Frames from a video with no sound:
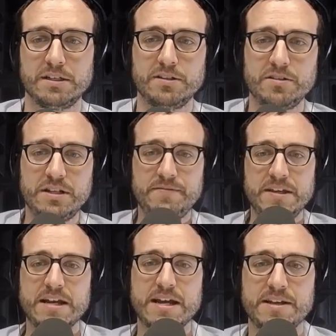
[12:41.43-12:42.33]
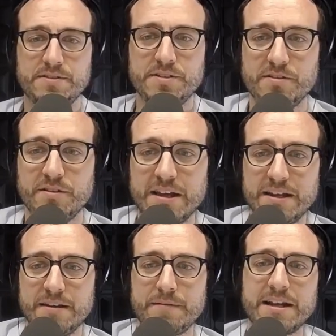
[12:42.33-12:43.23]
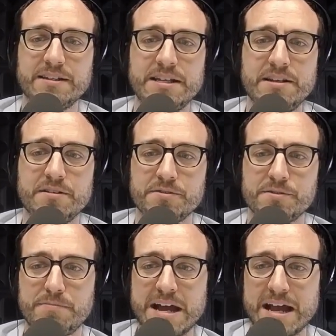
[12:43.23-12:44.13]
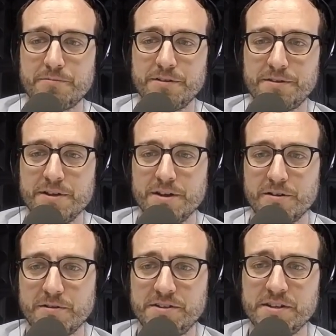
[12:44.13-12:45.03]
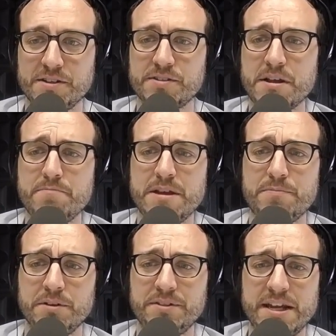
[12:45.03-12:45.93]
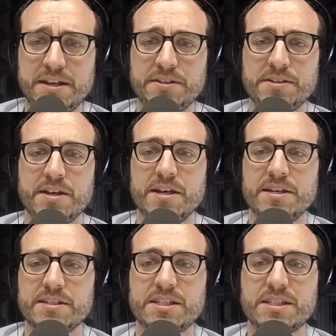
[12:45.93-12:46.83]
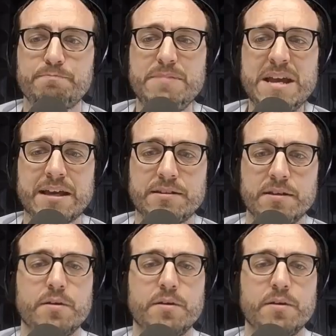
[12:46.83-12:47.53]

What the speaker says: Good evening, guys, says Yolanda. Valentino's back with a question. She says, some people tend to spit